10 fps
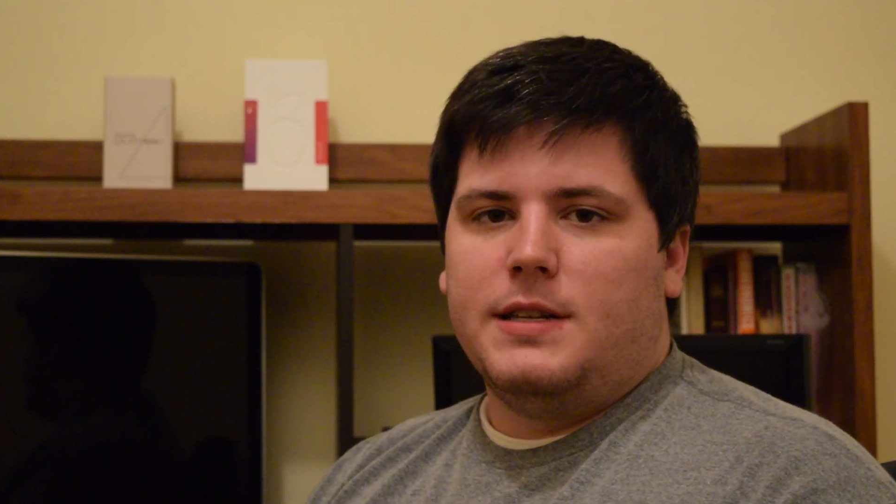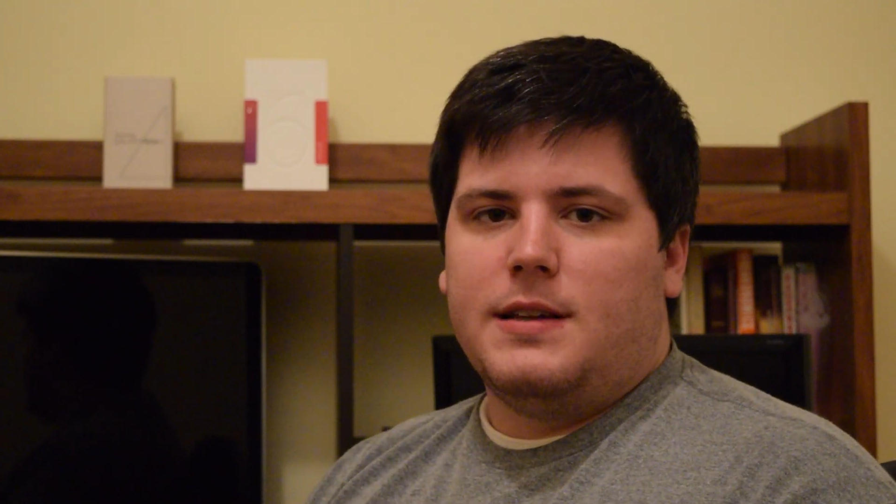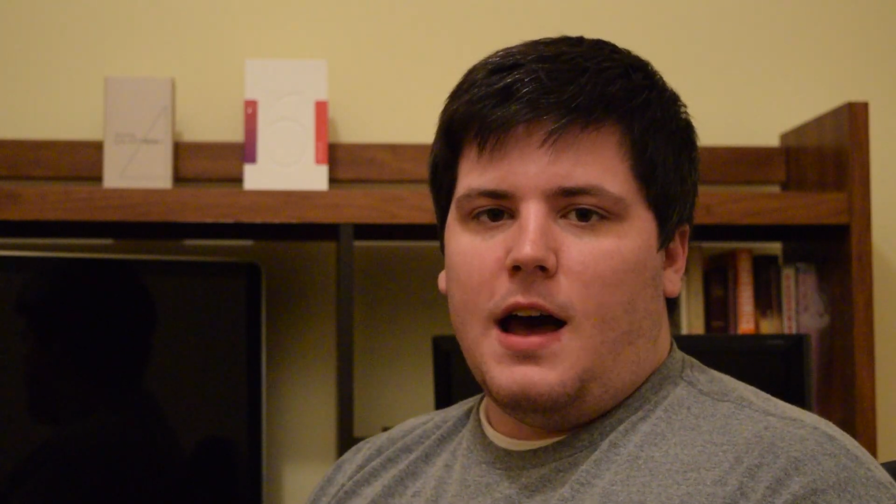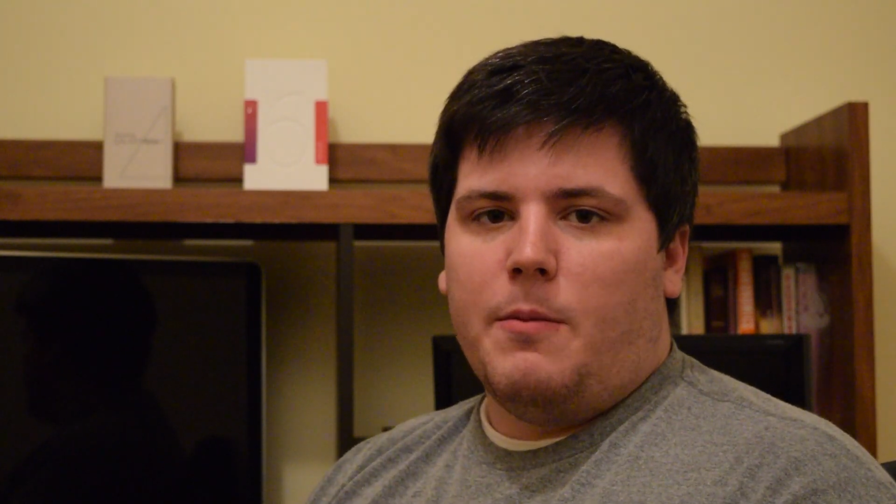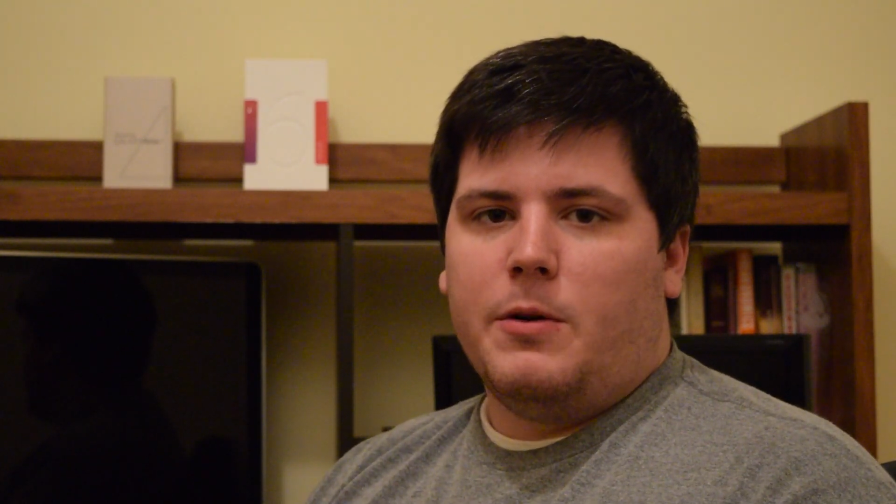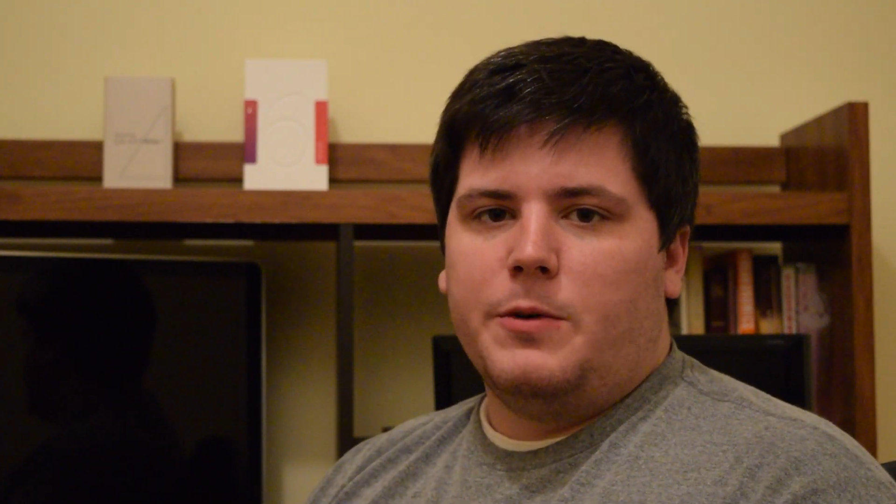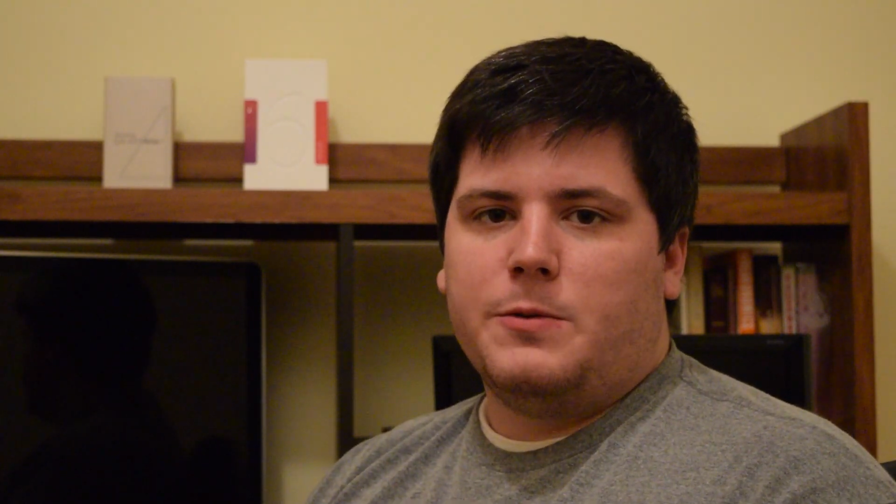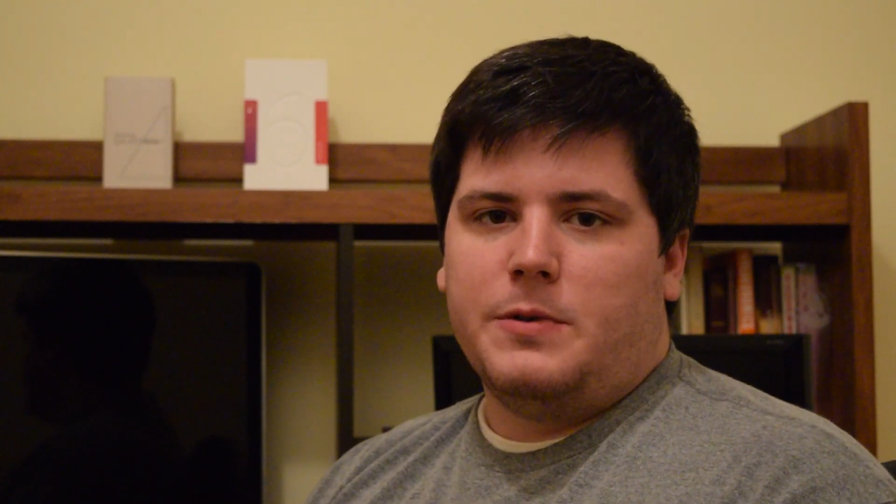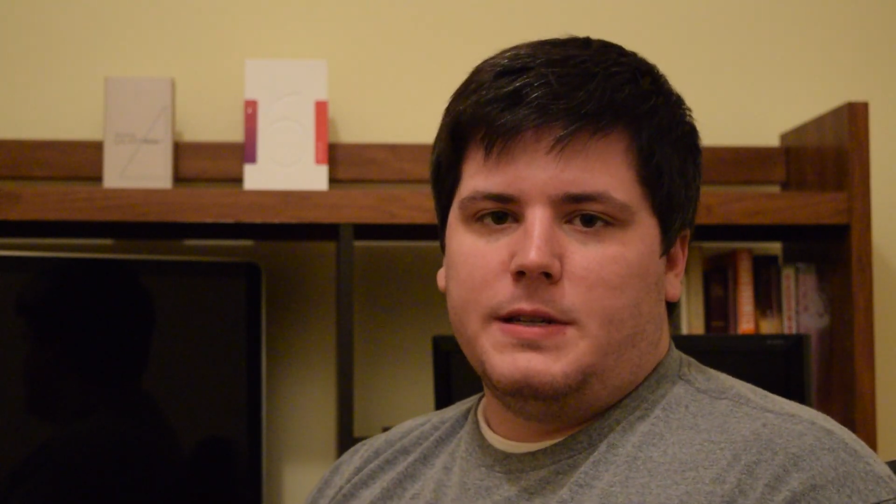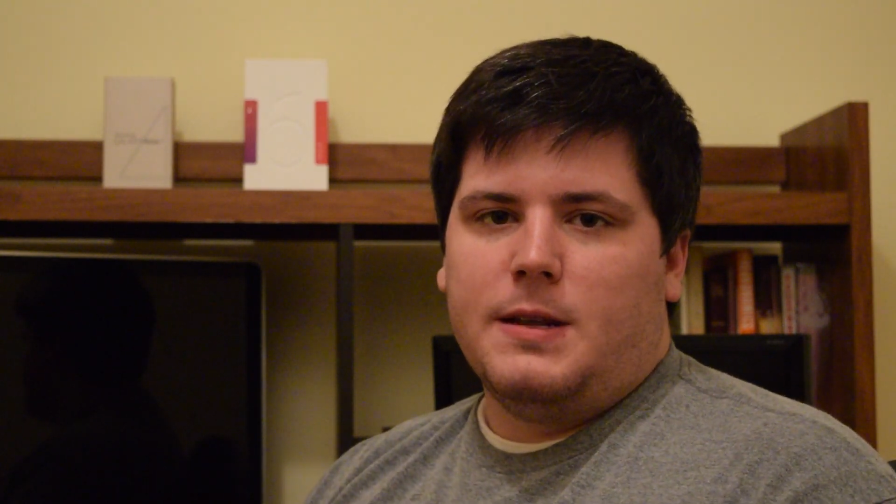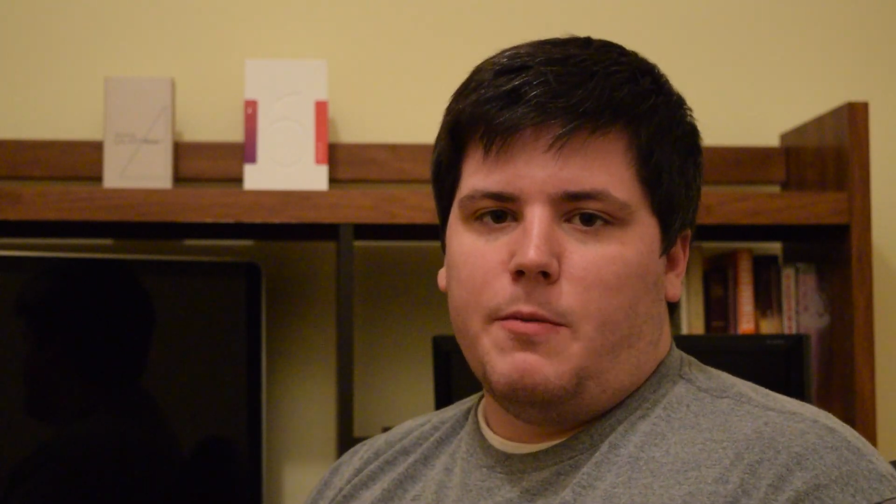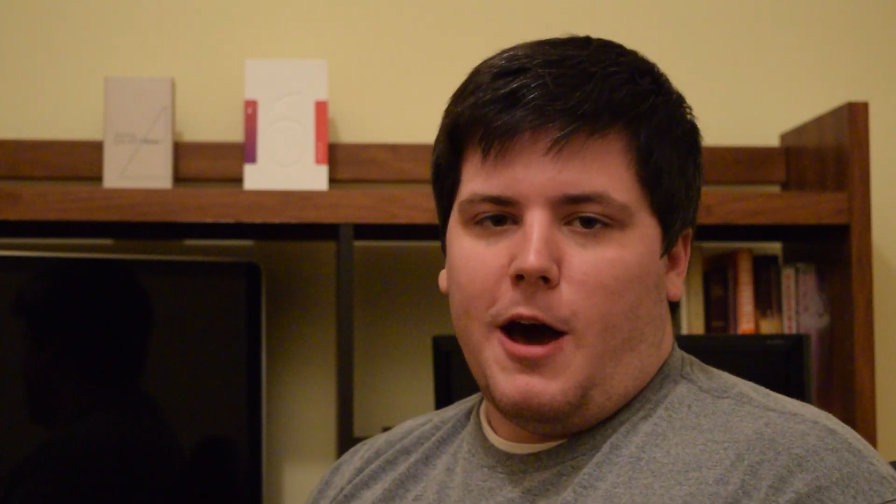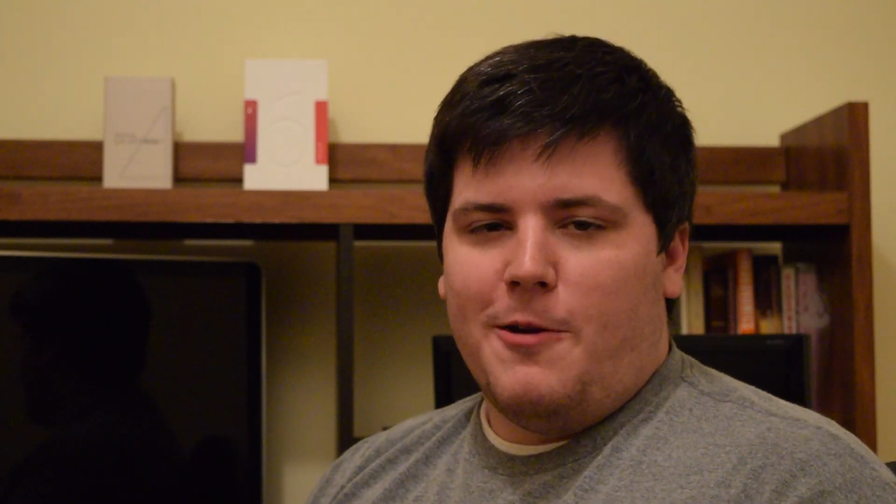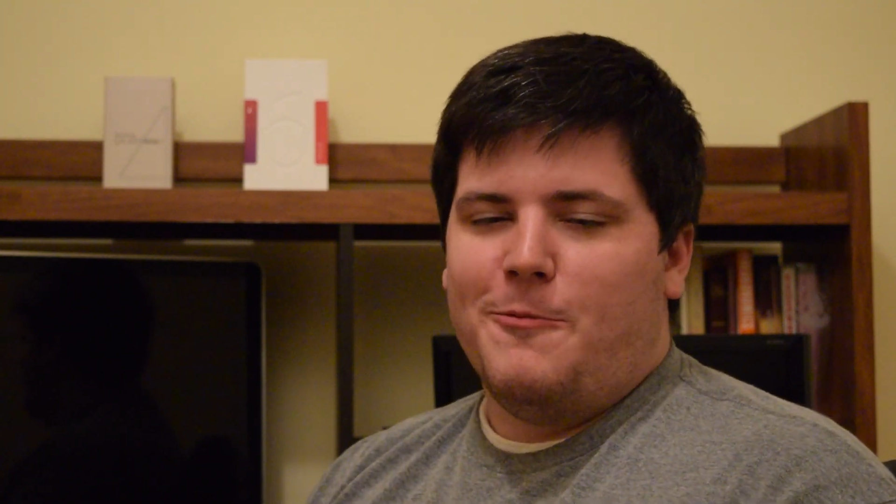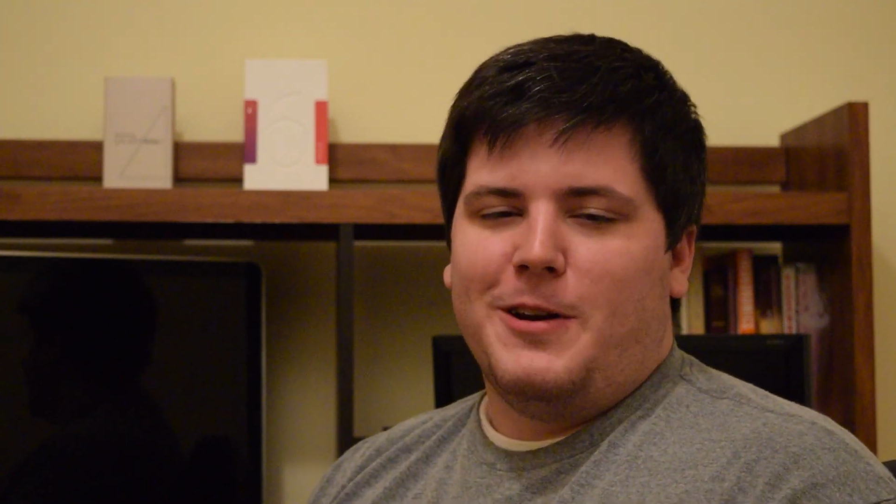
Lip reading: the top and which one is the bottom